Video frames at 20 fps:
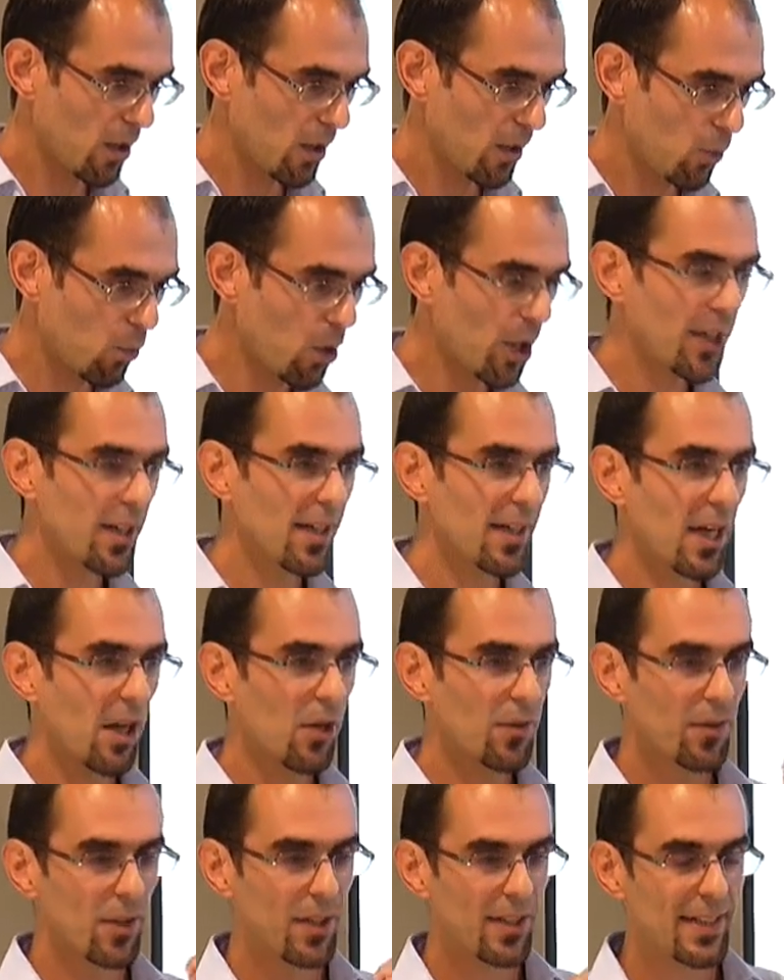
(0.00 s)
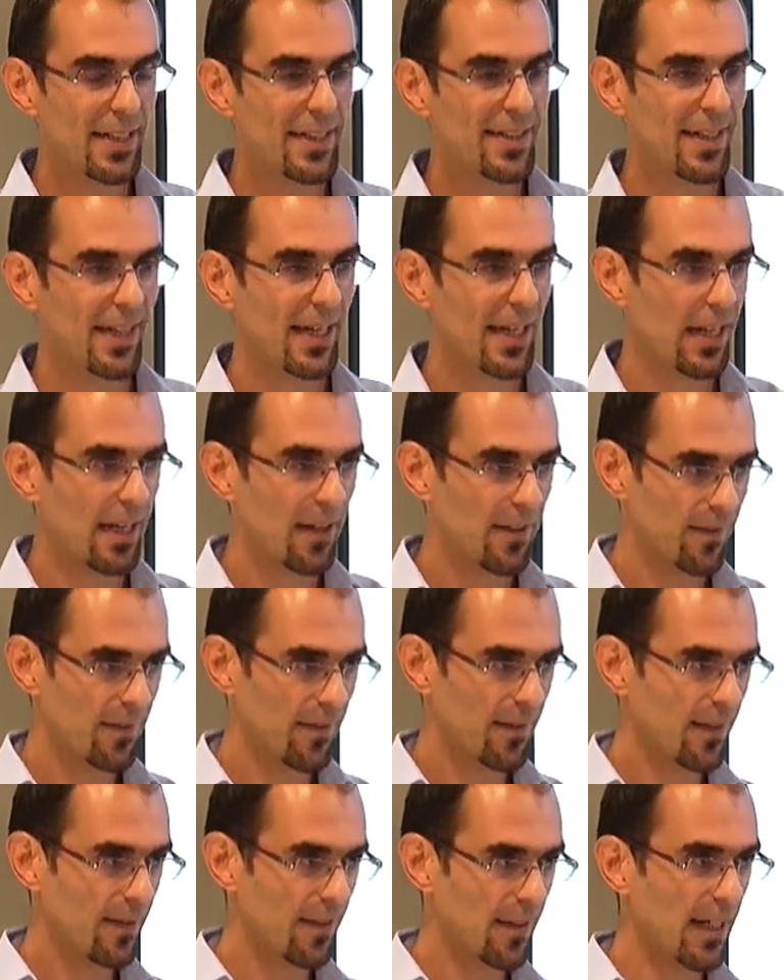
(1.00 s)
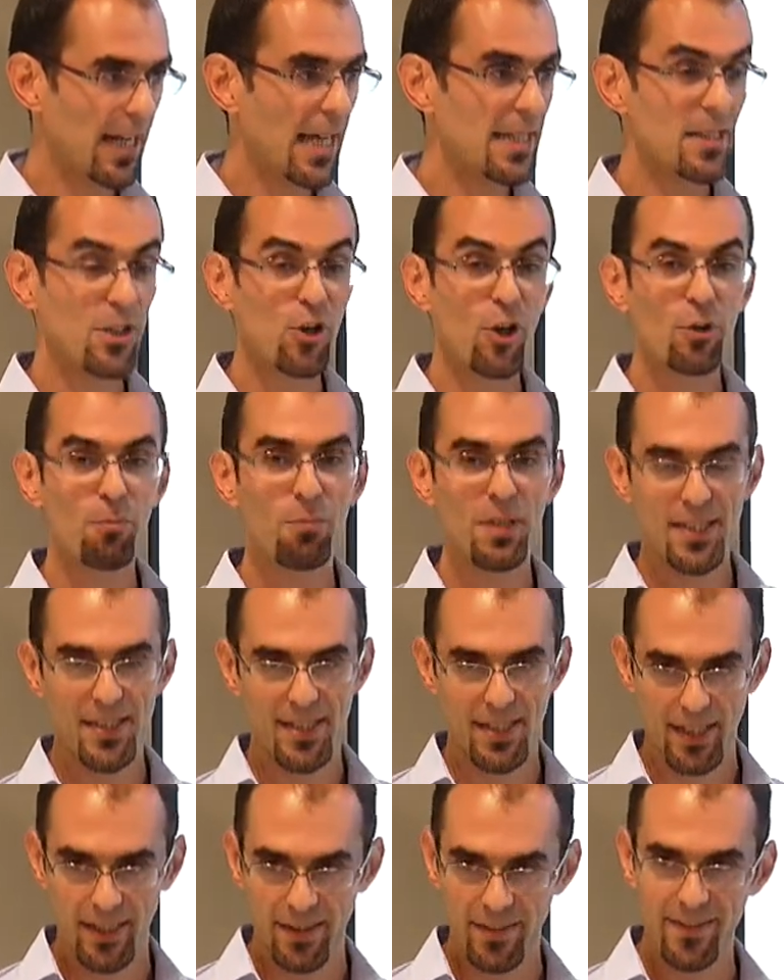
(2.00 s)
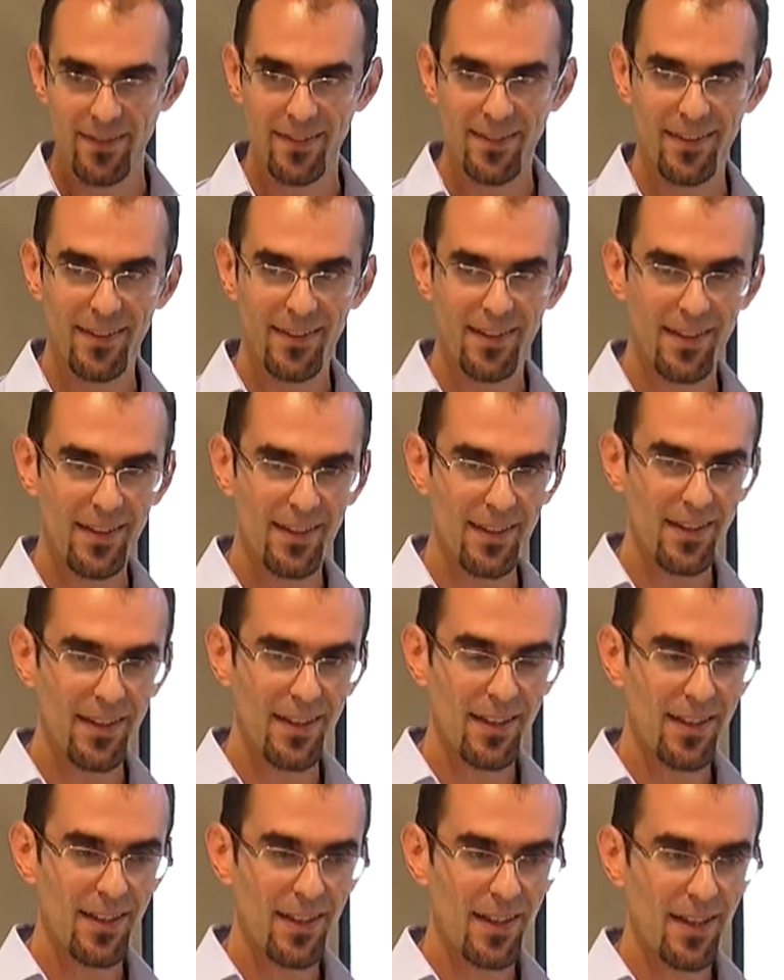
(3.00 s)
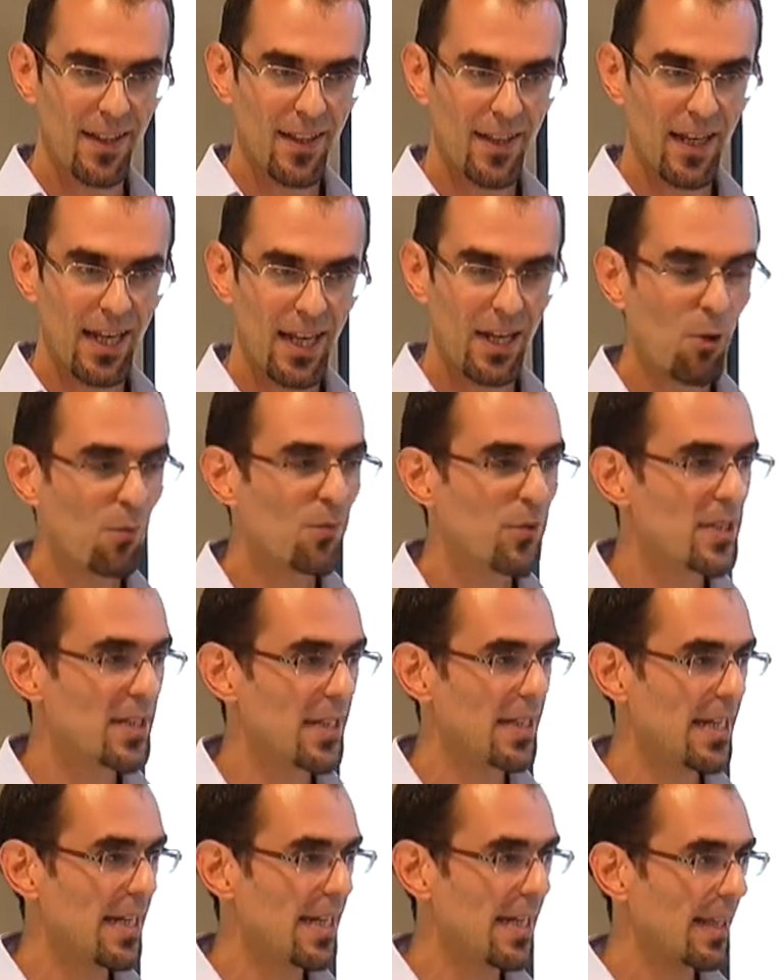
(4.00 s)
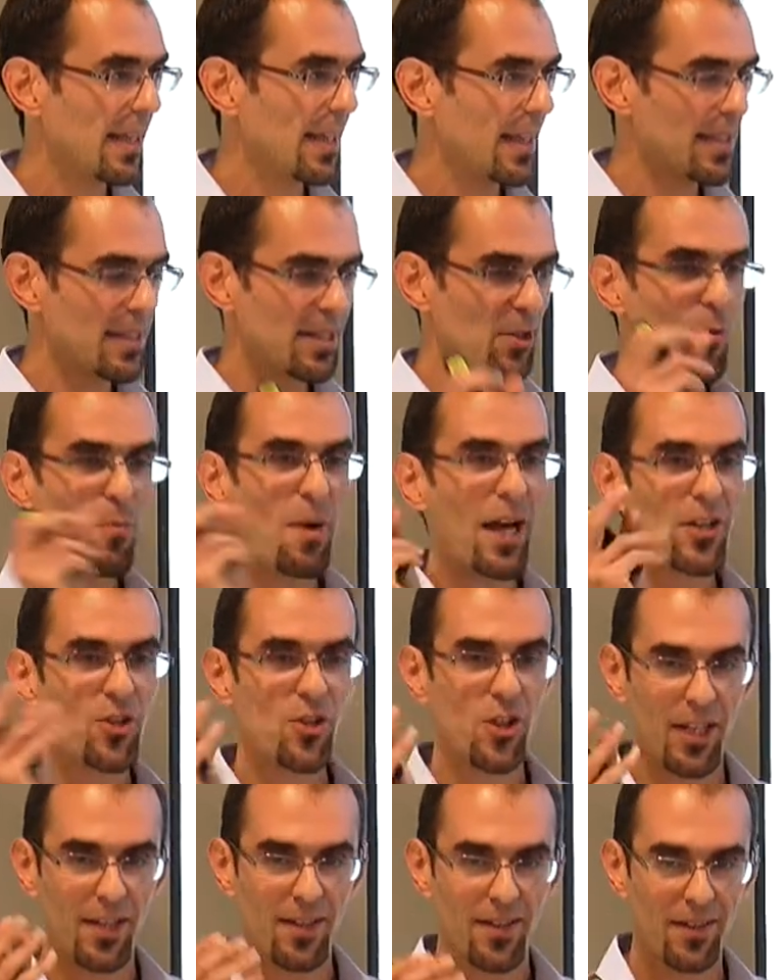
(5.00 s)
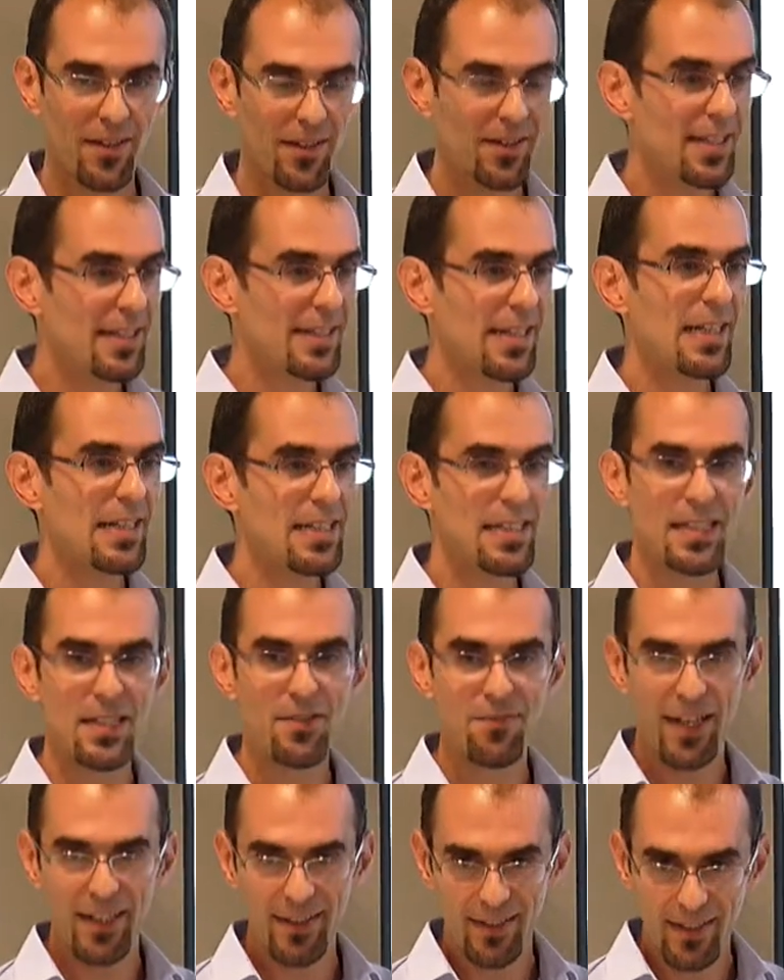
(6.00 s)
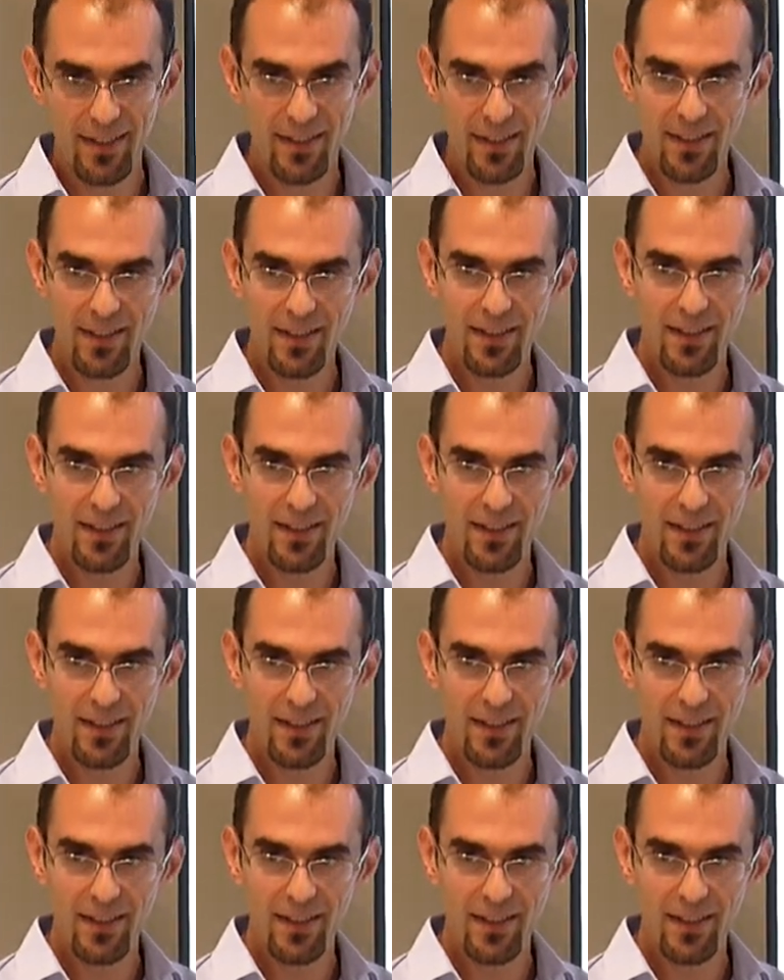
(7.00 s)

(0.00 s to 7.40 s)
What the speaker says: working out the detail that has gone missing. And obviously, there's no magic. The detail is invented.